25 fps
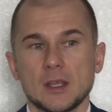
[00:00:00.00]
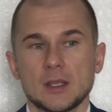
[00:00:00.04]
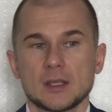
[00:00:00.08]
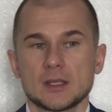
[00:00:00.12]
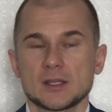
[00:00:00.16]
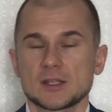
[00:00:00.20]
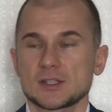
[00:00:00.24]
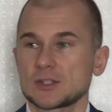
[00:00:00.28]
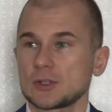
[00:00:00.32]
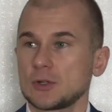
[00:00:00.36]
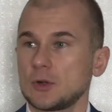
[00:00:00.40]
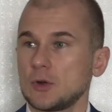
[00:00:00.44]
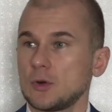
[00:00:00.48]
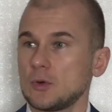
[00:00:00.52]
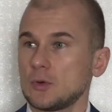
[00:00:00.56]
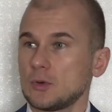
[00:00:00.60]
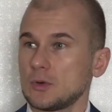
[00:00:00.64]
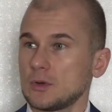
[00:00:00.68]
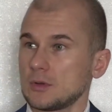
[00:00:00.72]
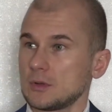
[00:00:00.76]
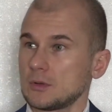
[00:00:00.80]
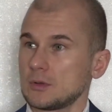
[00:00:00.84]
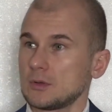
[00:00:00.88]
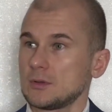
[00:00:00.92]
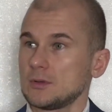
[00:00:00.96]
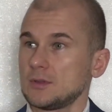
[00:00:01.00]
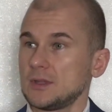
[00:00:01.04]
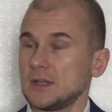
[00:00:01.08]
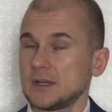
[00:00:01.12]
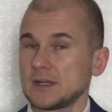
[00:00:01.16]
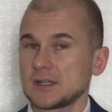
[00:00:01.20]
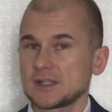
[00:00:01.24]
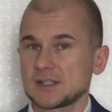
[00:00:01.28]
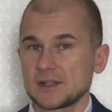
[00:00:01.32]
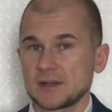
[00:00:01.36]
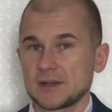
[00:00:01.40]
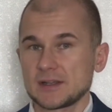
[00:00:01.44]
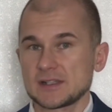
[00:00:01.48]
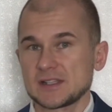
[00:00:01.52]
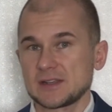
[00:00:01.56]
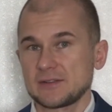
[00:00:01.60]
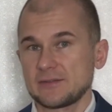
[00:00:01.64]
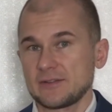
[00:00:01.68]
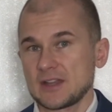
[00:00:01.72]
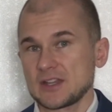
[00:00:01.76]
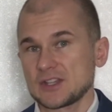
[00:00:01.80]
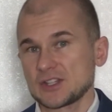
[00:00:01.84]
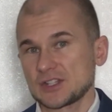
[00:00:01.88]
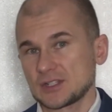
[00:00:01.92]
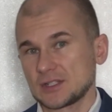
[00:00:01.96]
So there is a
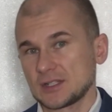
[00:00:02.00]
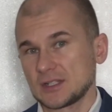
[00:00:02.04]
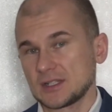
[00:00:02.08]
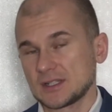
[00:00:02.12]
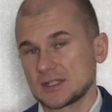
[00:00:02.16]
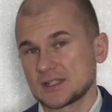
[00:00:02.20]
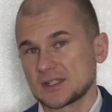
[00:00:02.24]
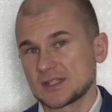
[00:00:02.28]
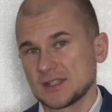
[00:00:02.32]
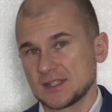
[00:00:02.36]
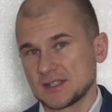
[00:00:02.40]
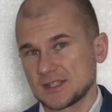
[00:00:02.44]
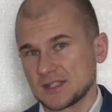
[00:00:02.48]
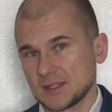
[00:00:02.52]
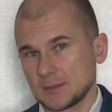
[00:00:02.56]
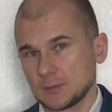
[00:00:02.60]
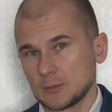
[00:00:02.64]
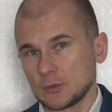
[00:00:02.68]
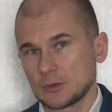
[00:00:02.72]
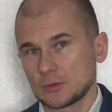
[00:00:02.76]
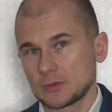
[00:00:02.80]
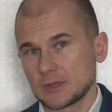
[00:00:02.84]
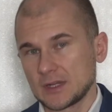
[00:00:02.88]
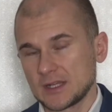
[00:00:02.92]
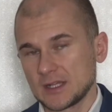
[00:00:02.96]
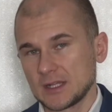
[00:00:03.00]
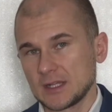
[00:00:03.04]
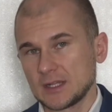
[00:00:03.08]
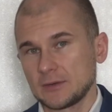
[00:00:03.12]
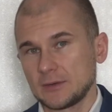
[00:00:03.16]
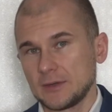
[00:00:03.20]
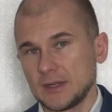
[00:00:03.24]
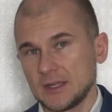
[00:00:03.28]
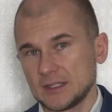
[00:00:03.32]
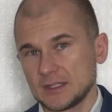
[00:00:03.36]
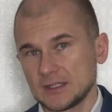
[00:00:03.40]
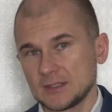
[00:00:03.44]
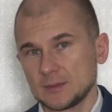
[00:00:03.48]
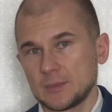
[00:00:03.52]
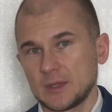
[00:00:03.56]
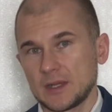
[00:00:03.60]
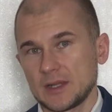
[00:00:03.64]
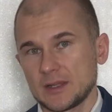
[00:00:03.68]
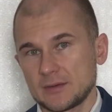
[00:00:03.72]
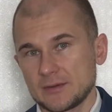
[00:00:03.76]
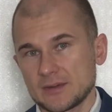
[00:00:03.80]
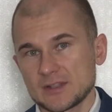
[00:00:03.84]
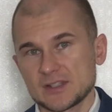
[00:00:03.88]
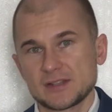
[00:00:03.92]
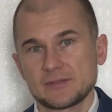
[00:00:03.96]
reservation in the system already created by
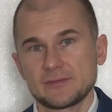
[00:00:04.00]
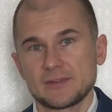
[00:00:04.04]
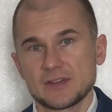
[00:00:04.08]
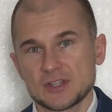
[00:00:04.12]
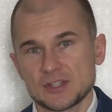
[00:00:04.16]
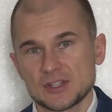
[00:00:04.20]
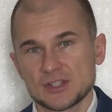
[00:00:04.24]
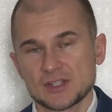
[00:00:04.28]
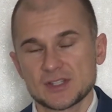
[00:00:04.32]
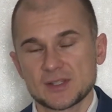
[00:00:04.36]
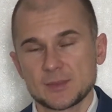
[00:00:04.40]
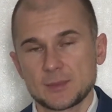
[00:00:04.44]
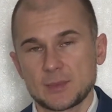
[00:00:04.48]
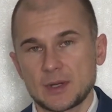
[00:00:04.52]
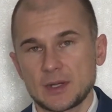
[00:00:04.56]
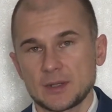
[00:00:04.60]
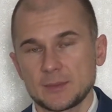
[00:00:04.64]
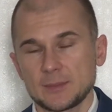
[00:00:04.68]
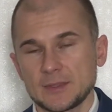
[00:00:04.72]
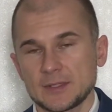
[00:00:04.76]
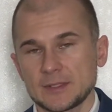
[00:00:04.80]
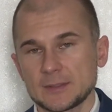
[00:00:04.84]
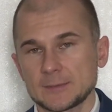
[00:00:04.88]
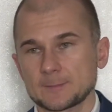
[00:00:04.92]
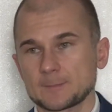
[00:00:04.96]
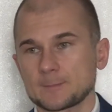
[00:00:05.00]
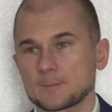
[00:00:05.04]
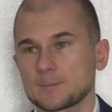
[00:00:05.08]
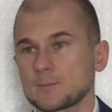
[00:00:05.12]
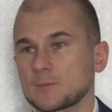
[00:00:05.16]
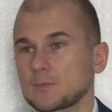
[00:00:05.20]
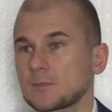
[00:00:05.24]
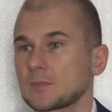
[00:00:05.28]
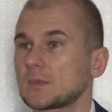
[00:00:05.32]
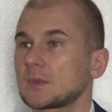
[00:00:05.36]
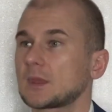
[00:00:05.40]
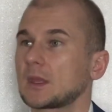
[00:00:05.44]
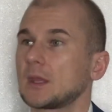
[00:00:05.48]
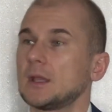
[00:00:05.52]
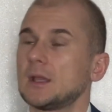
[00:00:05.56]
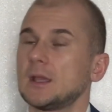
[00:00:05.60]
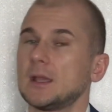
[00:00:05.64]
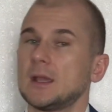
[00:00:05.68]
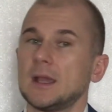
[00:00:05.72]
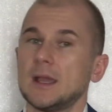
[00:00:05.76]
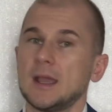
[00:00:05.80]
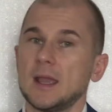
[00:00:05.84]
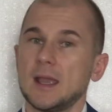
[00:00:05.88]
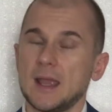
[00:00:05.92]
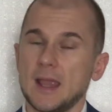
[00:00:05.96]
the reservations department,
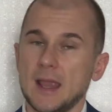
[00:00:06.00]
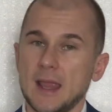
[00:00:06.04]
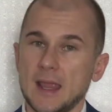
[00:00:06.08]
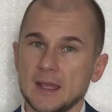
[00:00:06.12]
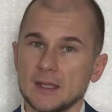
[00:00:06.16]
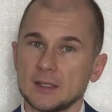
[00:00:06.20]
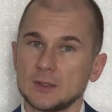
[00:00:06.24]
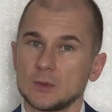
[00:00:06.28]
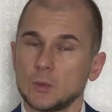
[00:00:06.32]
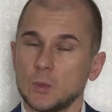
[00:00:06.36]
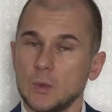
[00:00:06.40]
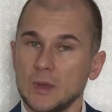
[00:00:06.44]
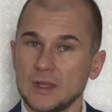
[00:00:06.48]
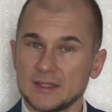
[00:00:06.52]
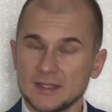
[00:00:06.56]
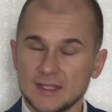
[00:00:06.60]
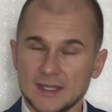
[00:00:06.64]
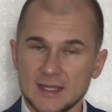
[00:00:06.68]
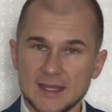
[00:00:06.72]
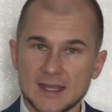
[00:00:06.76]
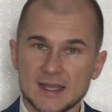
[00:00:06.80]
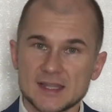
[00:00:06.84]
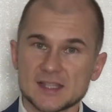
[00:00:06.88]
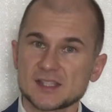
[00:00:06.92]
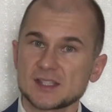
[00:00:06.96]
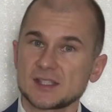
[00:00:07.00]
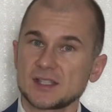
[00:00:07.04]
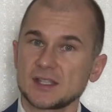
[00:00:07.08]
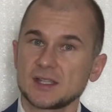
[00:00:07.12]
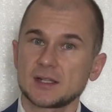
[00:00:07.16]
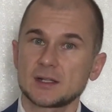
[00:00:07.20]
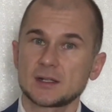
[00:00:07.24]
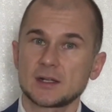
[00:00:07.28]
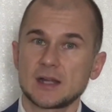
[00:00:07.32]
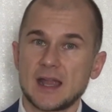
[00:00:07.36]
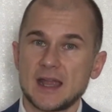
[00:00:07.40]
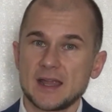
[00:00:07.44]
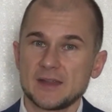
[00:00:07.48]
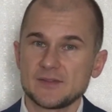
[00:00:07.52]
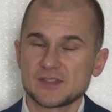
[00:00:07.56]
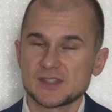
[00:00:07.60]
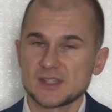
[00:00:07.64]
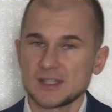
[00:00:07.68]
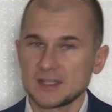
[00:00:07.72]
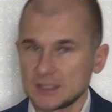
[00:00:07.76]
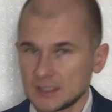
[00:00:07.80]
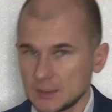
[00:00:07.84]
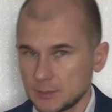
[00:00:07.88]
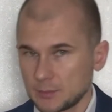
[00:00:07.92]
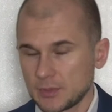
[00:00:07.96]
and when the guest arrives
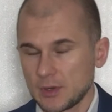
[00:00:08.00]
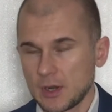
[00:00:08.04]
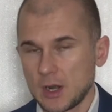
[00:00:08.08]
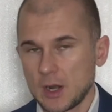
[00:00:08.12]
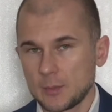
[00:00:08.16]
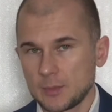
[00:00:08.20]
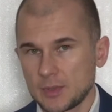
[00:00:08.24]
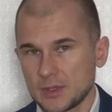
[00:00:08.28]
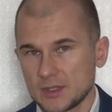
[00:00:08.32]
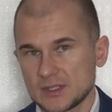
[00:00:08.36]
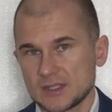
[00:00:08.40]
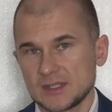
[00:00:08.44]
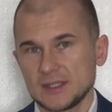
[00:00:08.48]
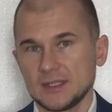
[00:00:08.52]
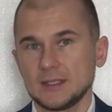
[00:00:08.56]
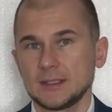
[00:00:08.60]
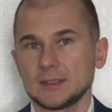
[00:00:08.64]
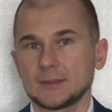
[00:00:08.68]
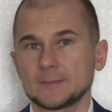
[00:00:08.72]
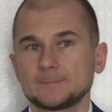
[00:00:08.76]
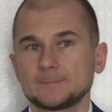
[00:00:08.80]
at the property,